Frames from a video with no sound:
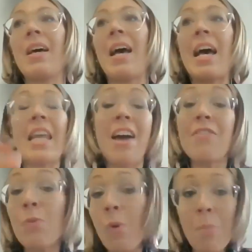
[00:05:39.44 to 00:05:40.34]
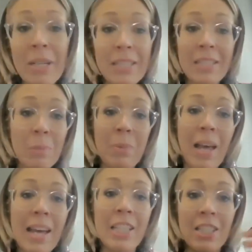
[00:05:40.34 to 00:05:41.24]
And every woman in this
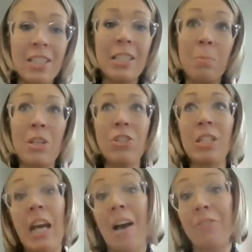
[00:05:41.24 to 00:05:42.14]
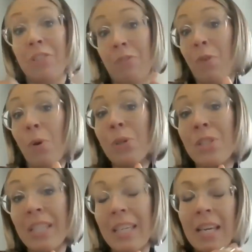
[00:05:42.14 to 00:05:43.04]
planet, especially after
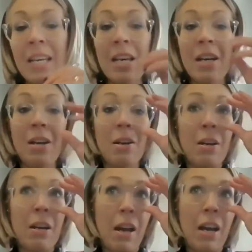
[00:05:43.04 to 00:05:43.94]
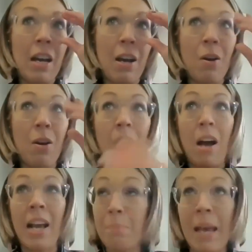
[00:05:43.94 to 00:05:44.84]
40,
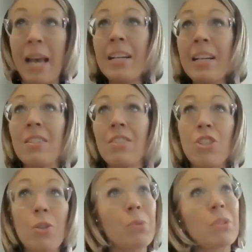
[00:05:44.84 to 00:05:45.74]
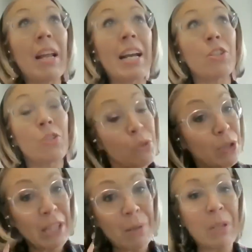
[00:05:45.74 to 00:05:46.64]
I bet she would like to
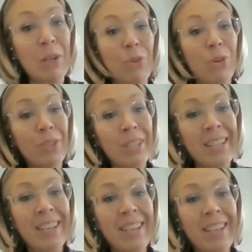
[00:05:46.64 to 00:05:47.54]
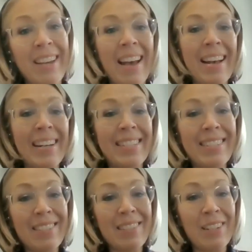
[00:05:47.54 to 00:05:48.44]
look at the mirror and